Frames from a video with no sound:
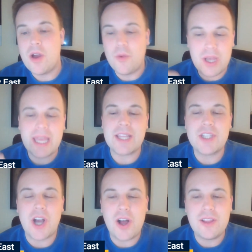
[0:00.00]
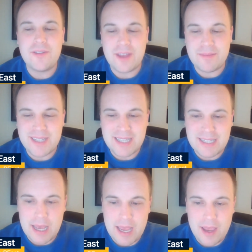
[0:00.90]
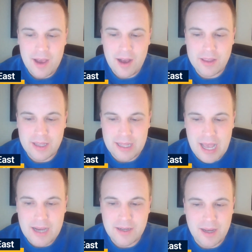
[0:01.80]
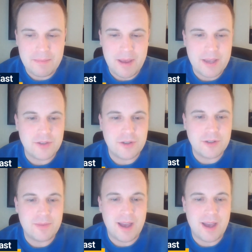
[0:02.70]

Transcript: We'll get to all of them today on the Locked On Pacers